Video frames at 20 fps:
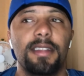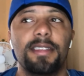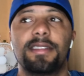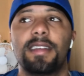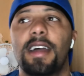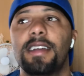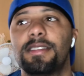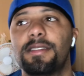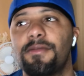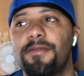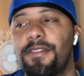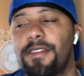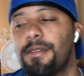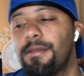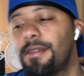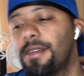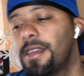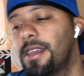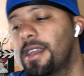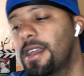Tyson
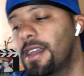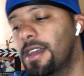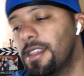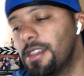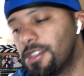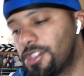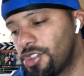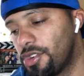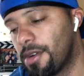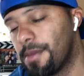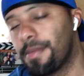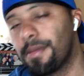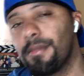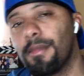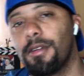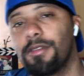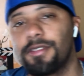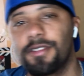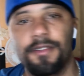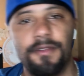Fury in a joint
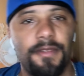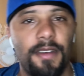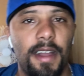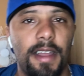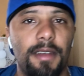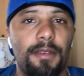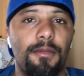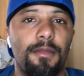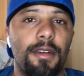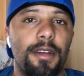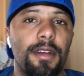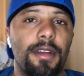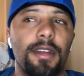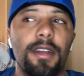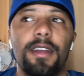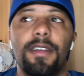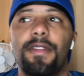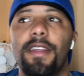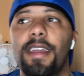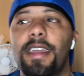promotion fight where
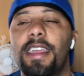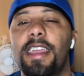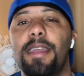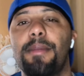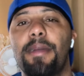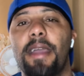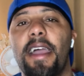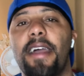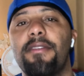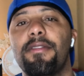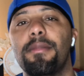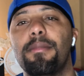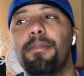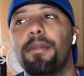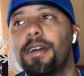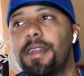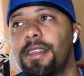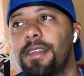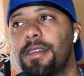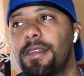they keep having
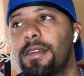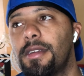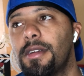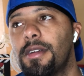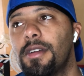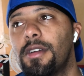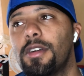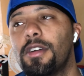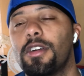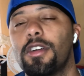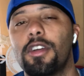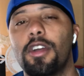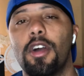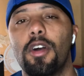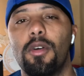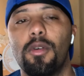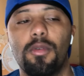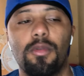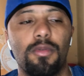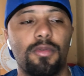money
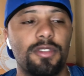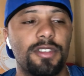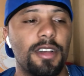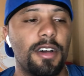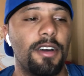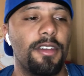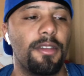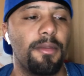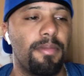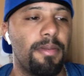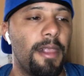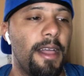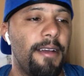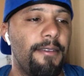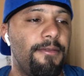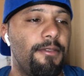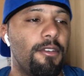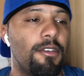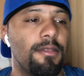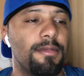go to other
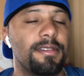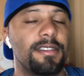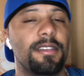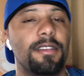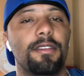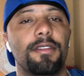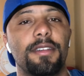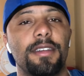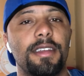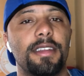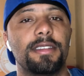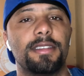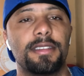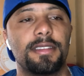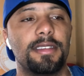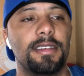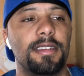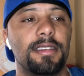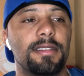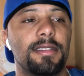platforms and other
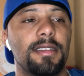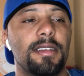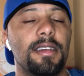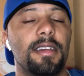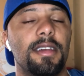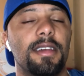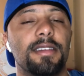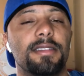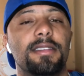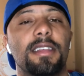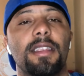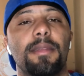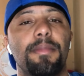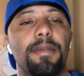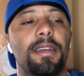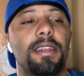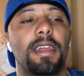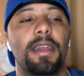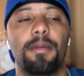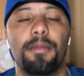entities instead of
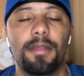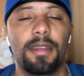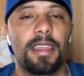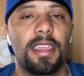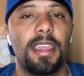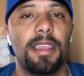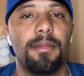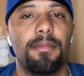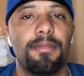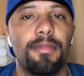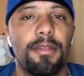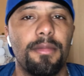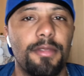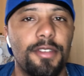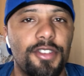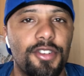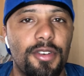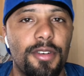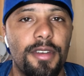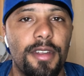being able to keep the
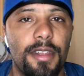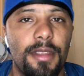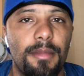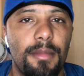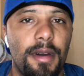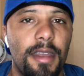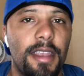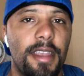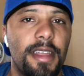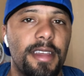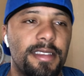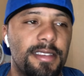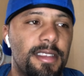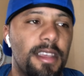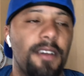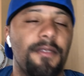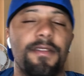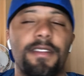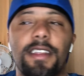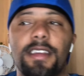majority of the money
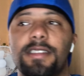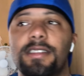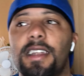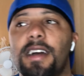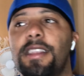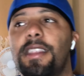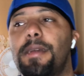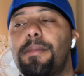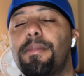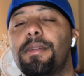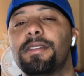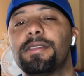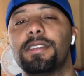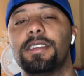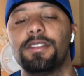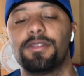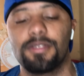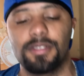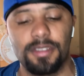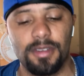themselves, and that's not in their best
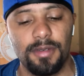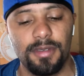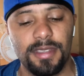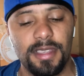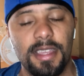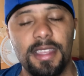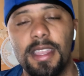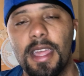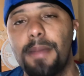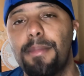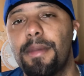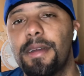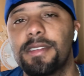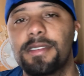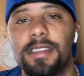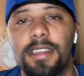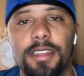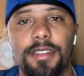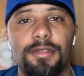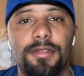interest. So it's in their
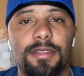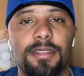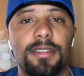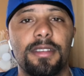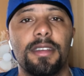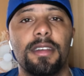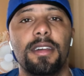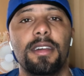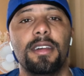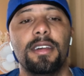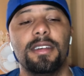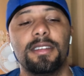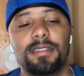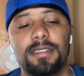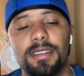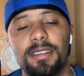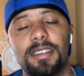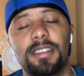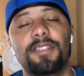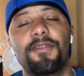best interest.
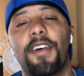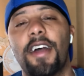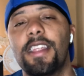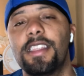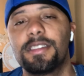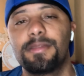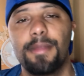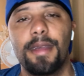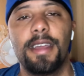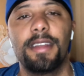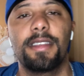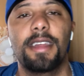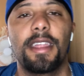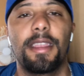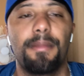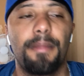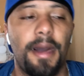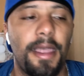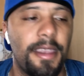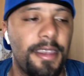Since this fight is
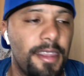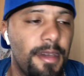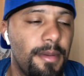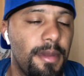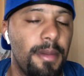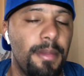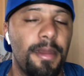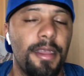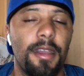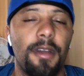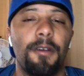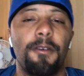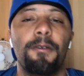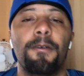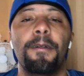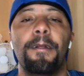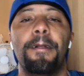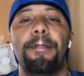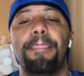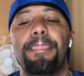mandated by the WBO,
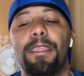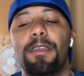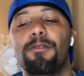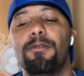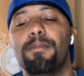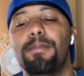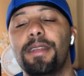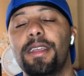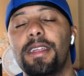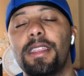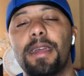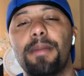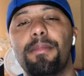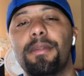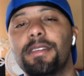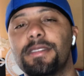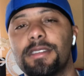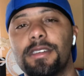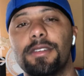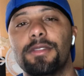it would be in their
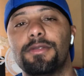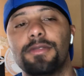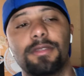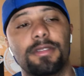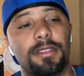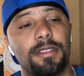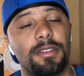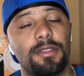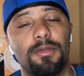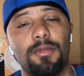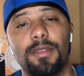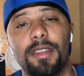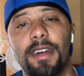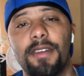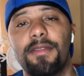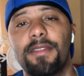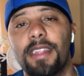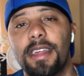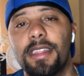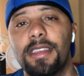best interest to do
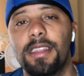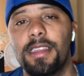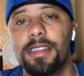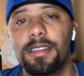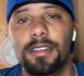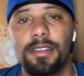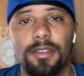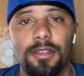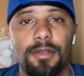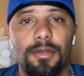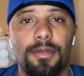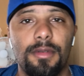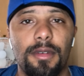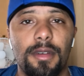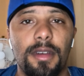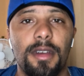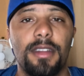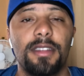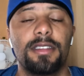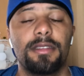whatever they need to do
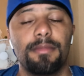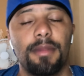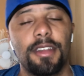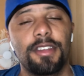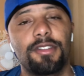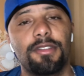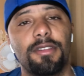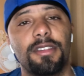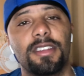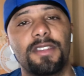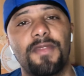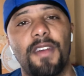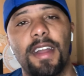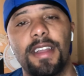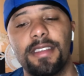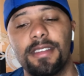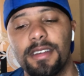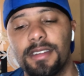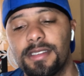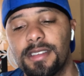to make sure this
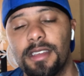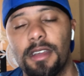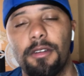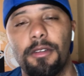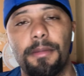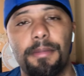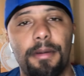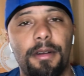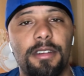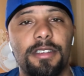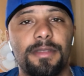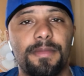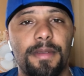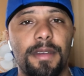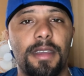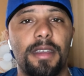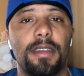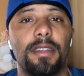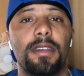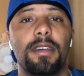fight doesn't go to purse
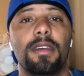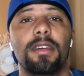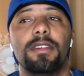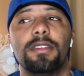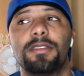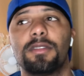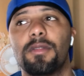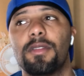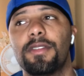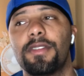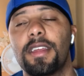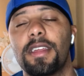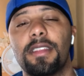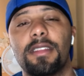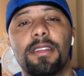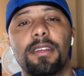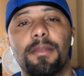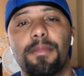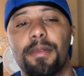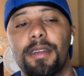bid so that they,
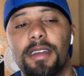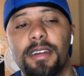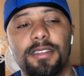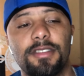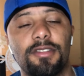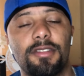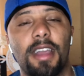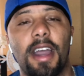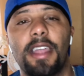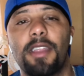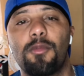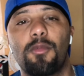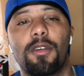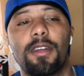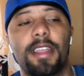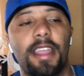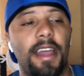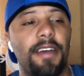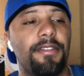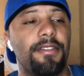because you got to
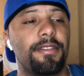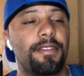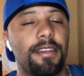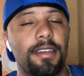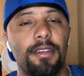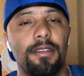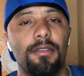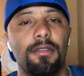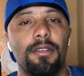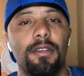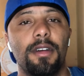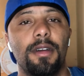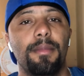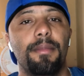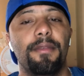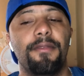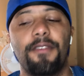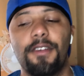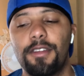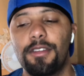work out the deal
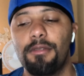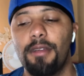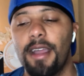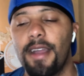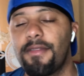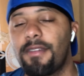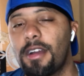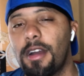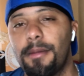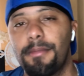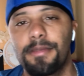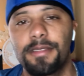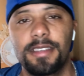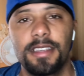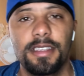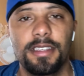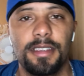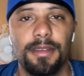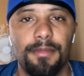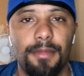before you have
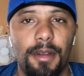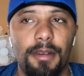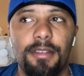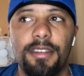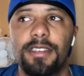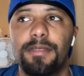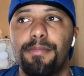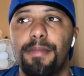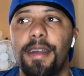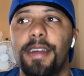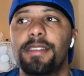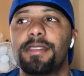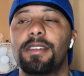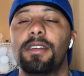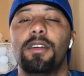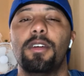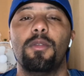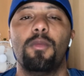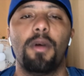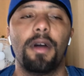competition, bro. It's best
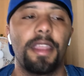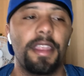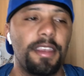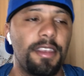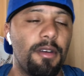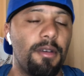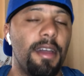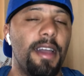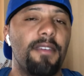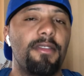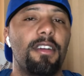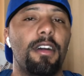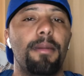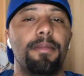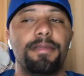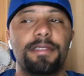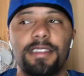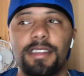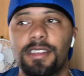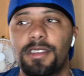while they don't have
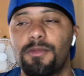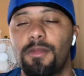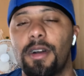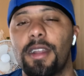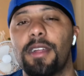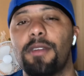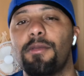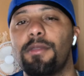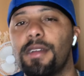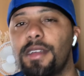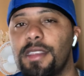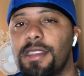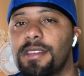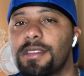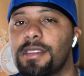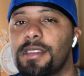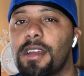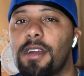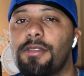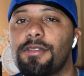competition, while they were in
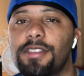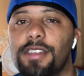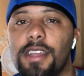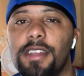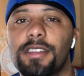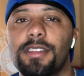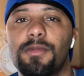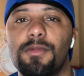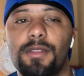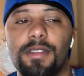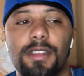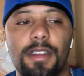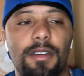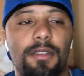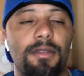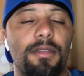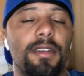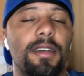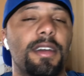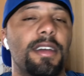this negotiation
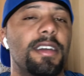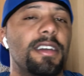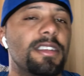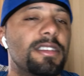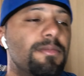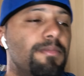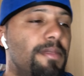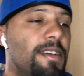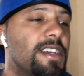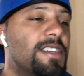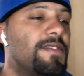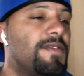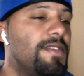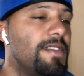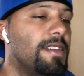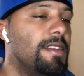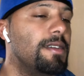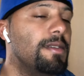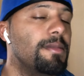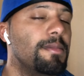window, it's best
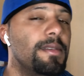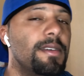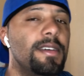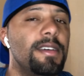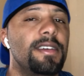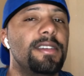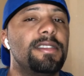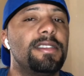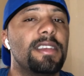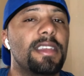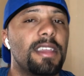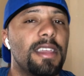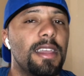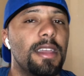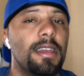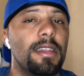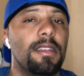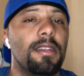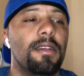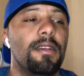for them to
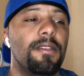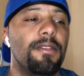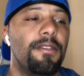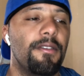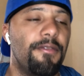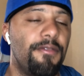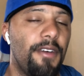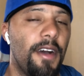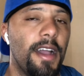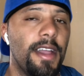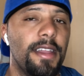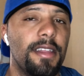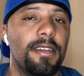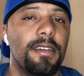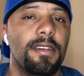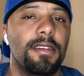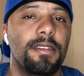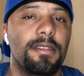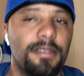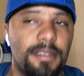get the fight
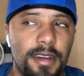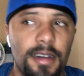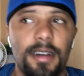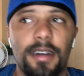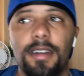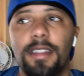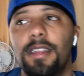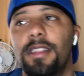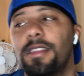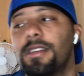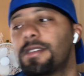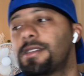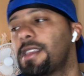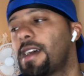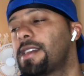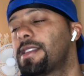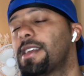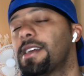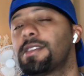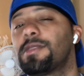done. It looks
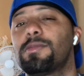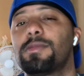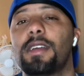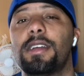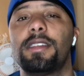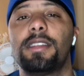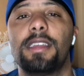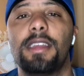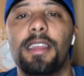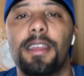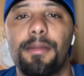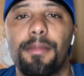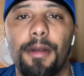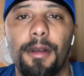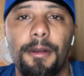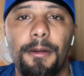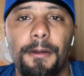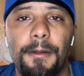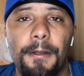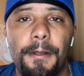like that's what they did,
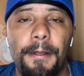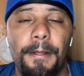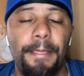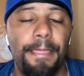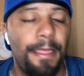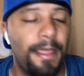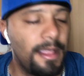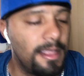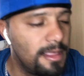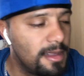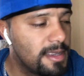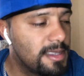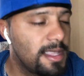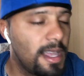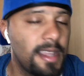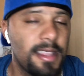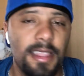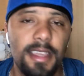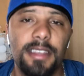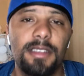bro. It looks
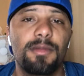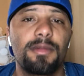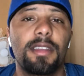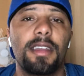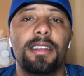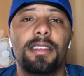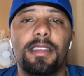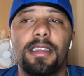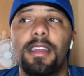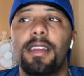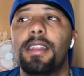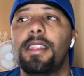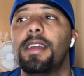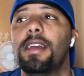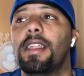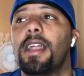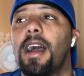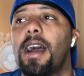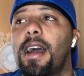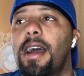like that's what they did,
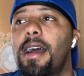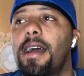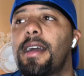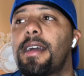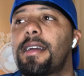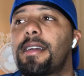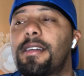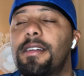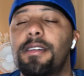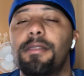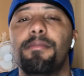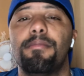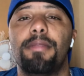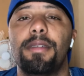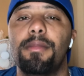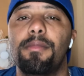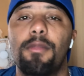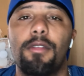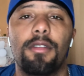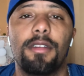and I couldn't
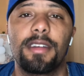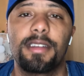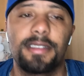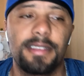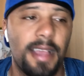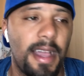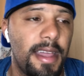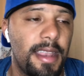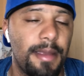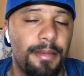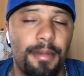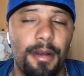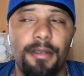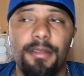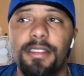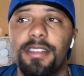be more excited, bro.